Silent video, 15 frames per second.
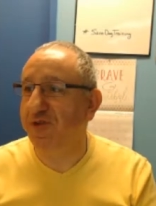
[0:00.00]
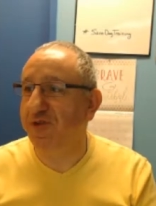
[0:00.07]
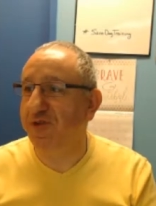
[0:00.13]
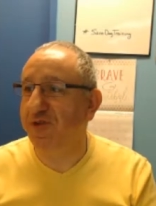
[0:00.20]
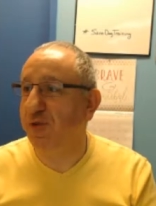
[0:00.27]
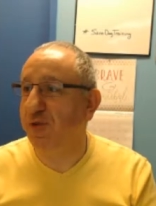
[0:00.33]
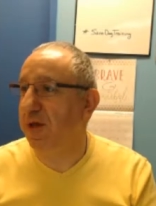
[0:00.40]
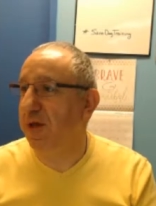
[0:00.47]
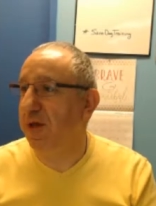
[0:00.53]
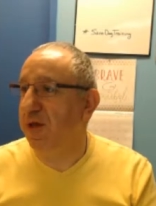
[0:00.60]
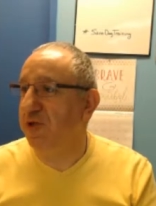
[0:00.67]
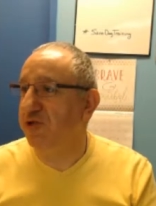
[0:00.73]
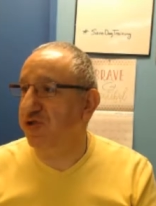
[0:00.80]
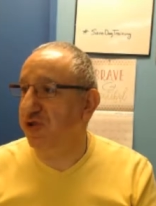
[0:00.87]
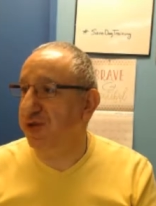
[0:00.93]
view
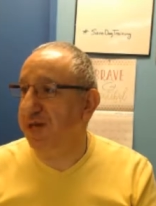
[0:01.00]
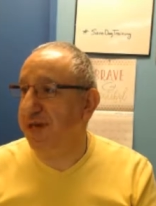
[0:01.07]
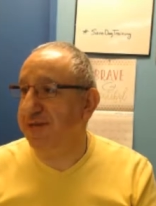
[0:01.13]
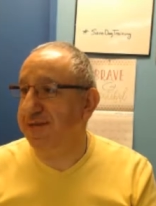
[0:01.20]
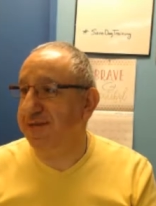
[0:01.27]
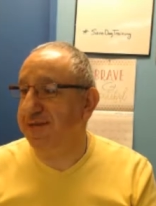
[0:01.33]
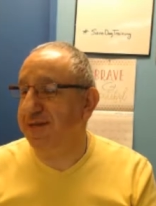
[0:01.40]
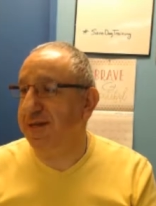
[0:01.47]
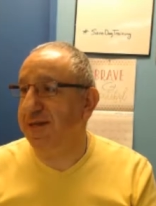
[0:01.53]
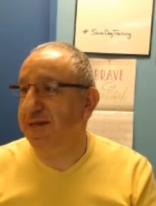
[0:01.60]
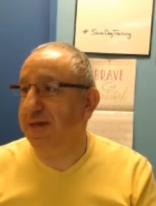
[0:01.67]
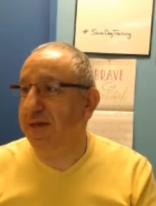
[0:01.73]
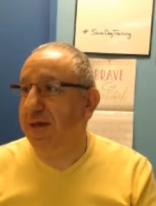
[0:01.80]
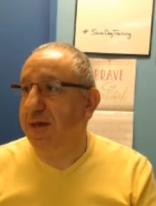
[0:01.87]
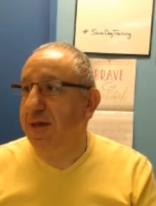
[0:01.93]
so you can see
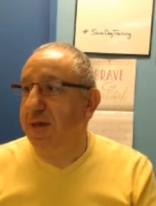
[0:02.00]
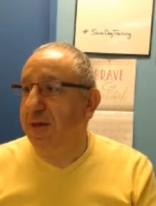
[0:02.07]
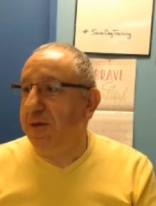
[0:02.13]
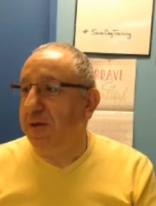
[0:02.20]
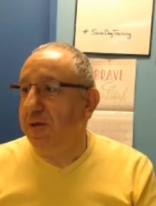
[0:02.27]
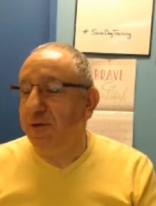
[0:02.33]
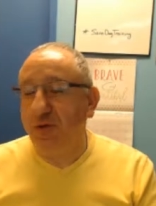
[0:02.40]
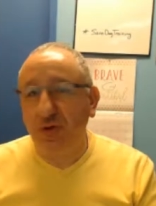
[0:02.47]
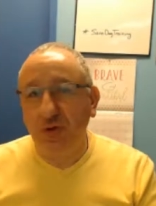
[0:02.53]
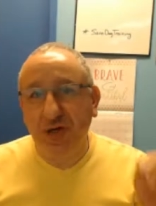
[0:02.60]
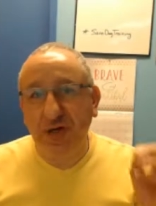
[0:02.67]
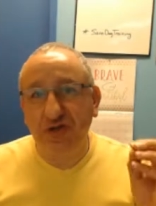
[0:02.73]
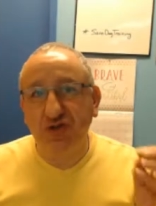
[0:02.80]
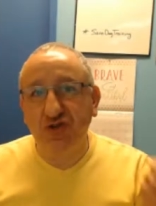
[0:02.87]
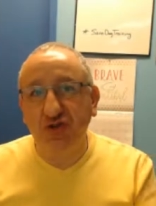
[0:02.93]
it.
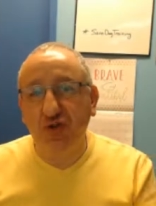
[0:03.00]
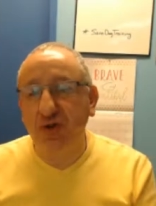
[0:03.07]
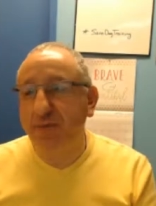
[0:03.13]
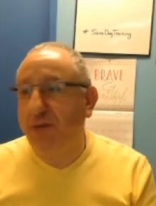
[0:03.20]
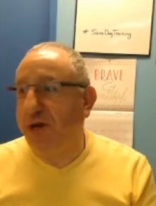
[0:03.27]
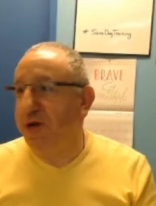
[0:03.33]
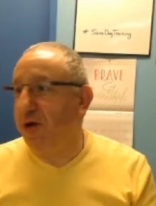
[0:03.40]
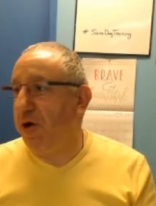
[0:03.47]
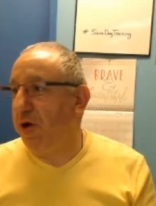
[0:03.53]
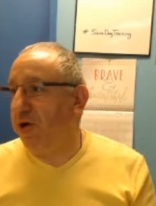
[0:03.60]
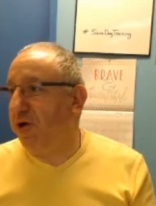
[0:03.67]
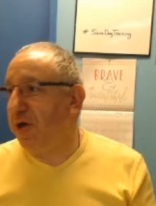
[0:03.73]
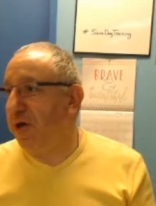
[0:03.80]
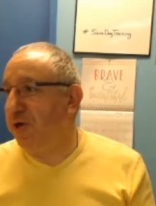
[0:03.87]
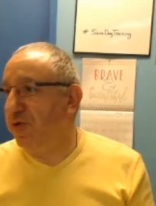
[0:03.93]
You can join my
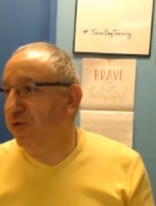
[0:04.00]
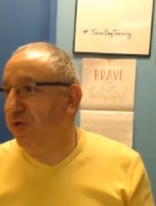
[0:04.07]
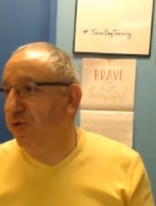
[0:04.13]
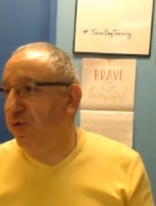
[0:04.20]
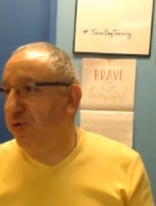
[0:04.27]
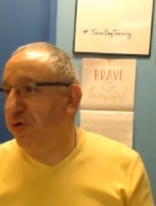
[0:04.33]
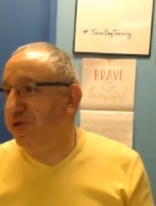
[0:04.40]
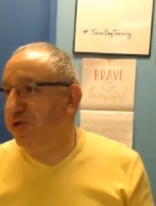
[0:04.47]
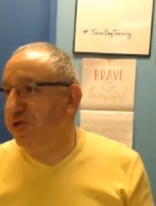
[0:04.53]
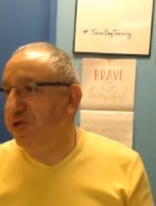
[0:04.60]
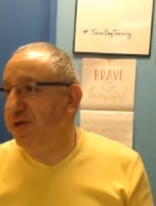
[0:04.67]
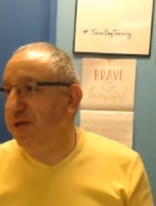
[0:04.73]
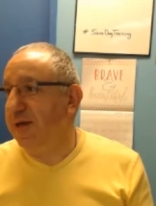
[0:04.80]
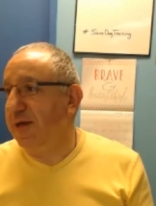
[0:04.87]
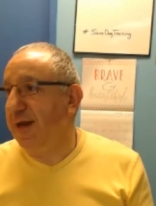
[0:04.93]
online
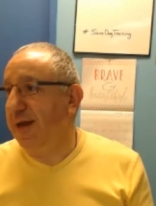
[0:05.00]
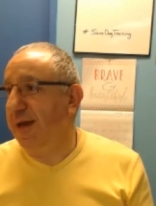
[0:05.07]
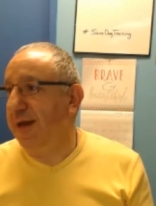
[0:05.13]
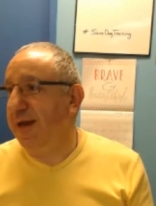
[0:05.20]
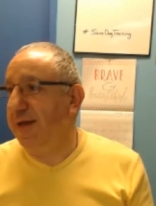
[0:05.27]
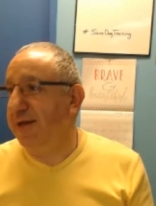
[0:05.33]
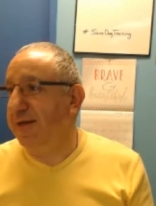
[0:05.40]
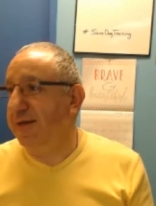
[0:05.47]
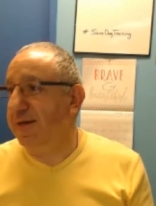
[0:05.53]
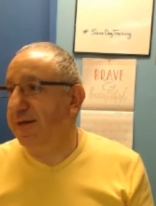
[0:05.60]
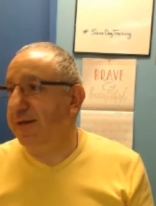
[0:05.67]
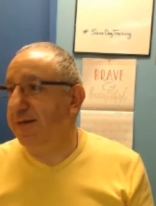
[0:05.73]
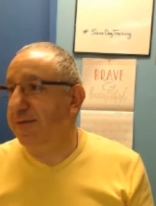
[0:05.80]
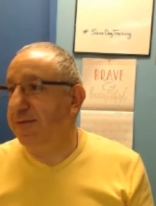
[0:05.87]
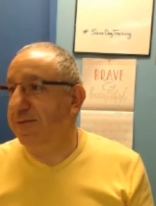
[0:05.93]
course and
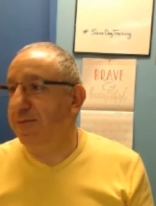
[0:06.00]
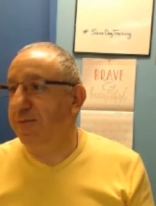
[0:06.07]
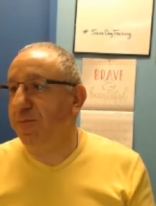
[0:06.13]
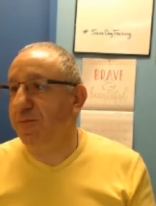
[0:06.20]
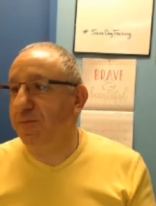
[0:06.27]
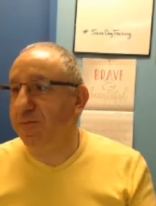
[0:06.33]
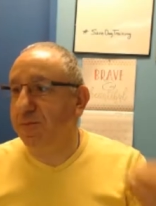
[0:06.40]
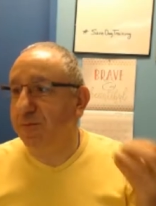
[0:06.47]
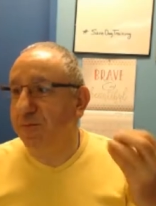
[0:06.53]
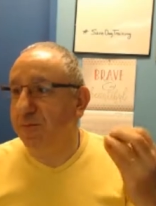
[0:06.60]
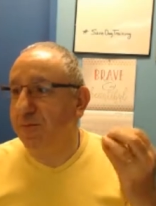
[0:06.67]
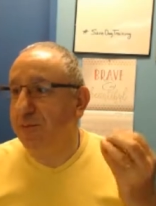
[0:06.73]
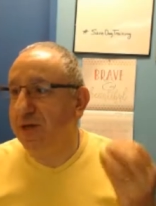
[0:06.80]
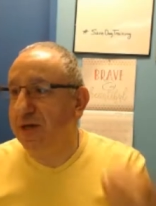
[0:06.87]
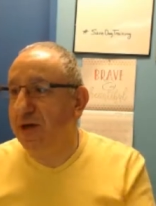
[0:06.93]

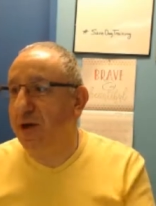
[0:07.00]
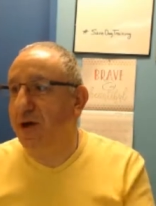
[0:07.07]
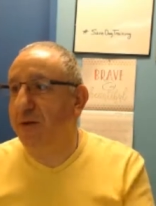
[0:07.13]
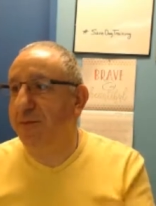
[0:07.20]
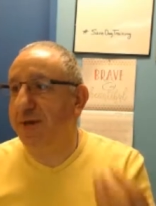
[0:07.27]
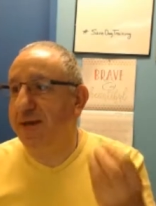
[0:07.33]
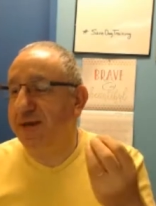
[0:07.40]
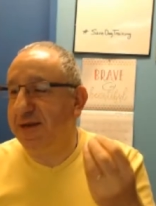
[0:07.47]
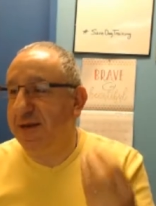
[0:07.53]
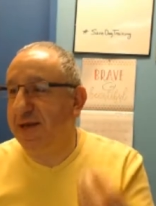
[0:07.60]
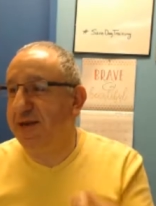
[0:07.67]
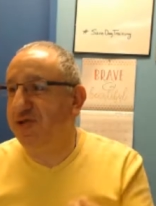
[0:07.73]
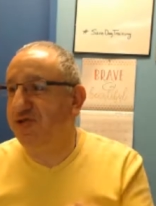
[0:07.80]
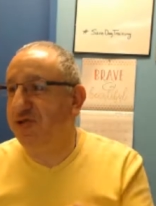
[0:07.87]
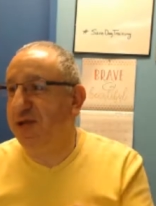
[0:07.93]
become an
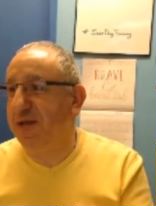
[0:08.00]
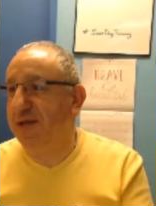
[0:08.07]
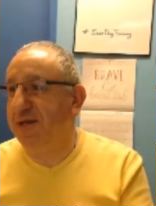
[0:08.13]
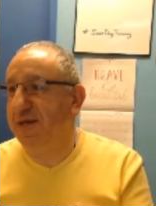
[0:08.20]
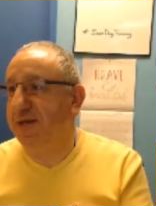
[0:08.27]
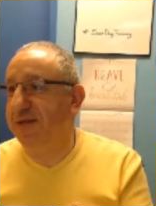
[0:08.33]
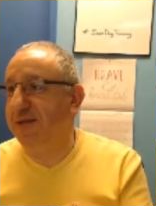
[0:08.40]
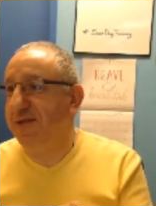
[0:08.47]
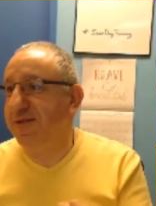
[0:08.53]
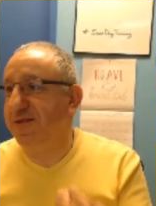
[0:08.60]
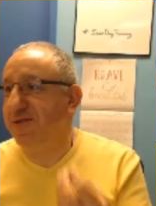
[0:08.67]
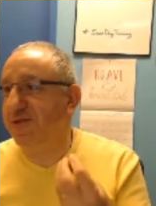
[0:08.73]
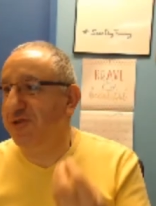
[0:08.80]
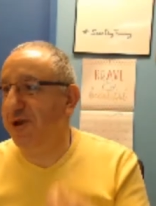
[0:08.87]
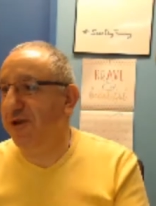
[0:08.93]
educated
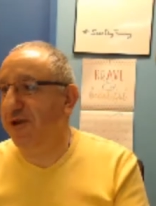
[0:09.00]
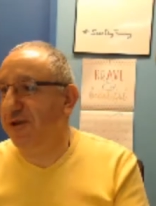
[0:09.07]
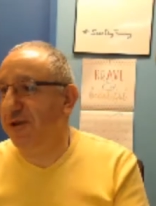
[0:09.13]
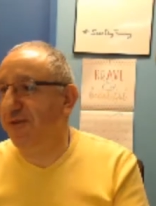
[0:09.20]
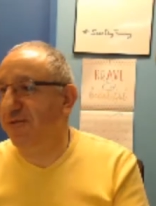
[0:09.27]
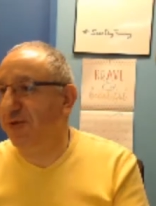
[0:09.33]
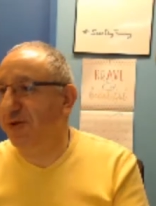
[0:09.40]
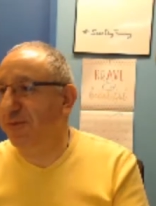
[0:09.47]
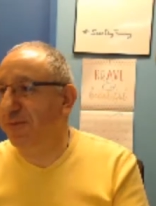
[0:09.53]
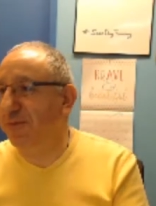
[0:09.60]
dog lover.